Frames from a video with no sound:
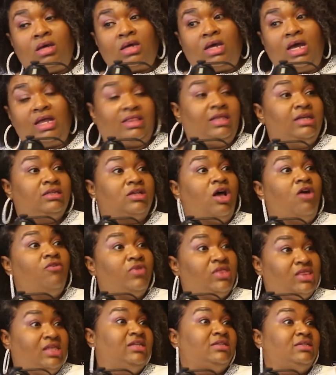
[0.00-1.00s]
cut this
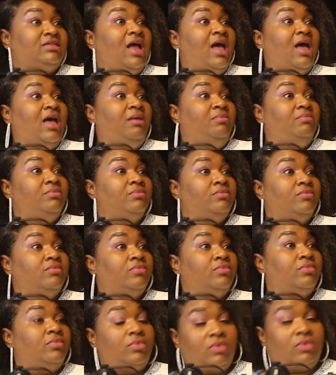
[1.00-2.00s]
off at this time.
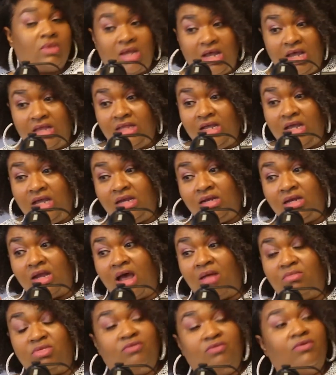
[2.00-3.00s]
And then
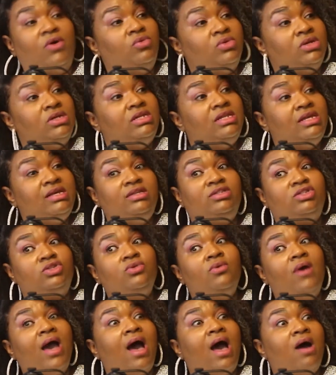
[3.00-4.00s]
I'm devoting these
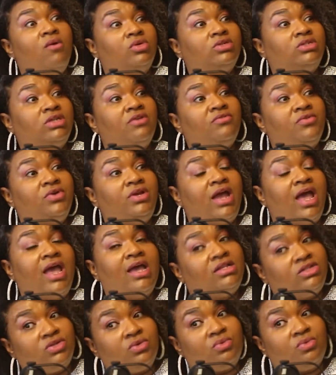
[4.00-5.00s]
2 hours every
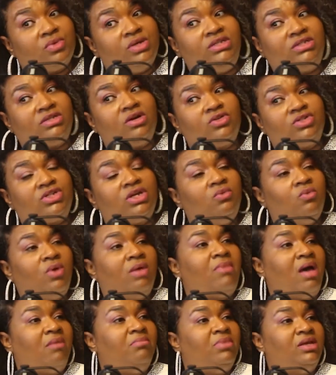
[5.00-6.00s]
day to researching
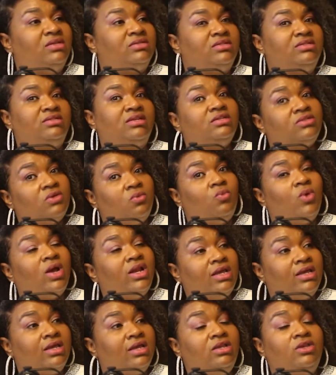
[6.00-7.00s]
what my business is and
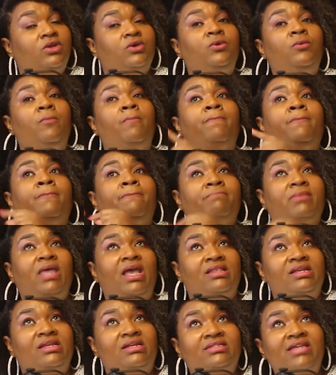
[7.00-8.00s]
what it can do,
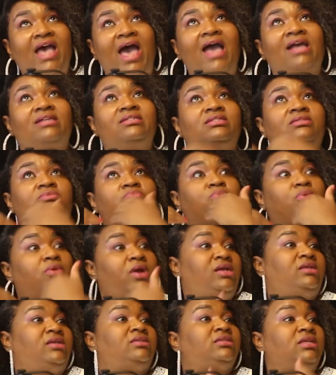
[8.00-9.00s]
and the tax
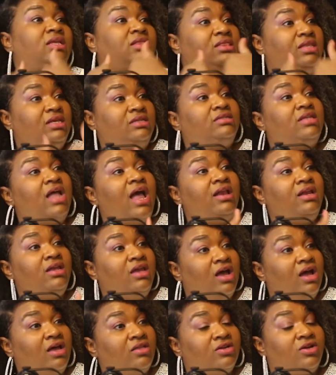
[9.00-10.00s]
breaks and this, that, and
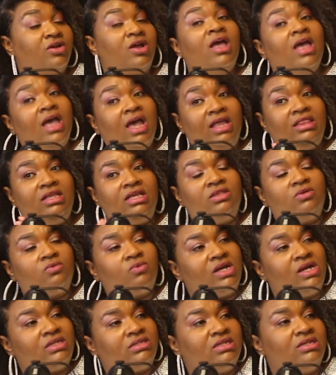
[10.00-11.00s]
the other. And then the
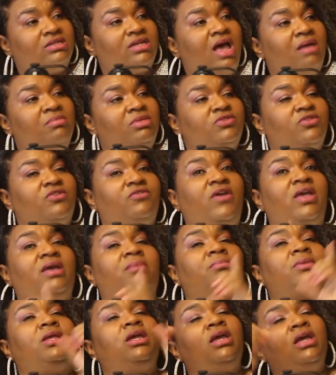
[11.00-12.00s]
rest of the time is for
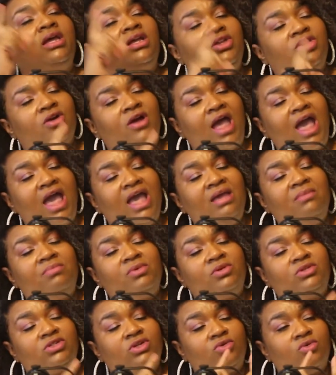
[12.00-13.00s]
family. You're
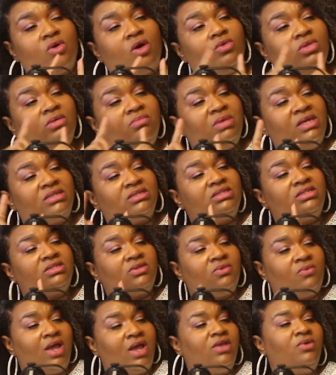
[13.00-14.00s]
able to grow the business
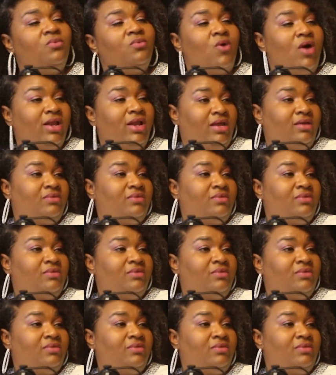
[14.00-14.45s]
the way you want